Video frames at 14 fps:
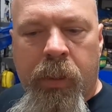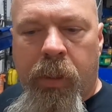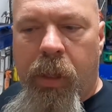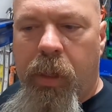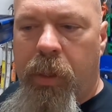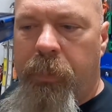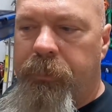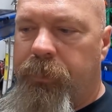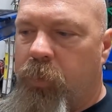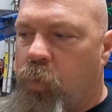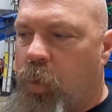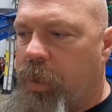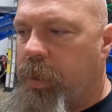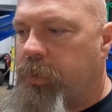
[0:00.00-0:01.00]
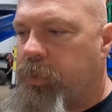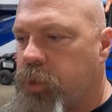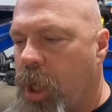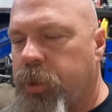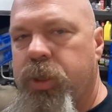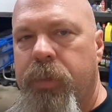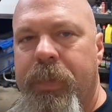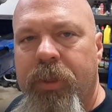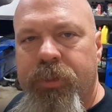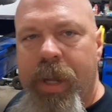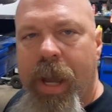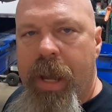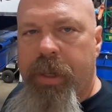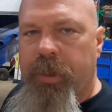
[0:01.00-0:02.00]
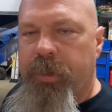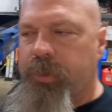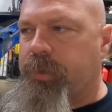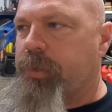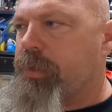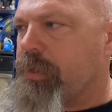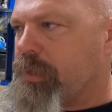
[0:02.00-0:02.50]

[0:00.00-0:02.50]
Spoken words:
Want to talk to you about tires.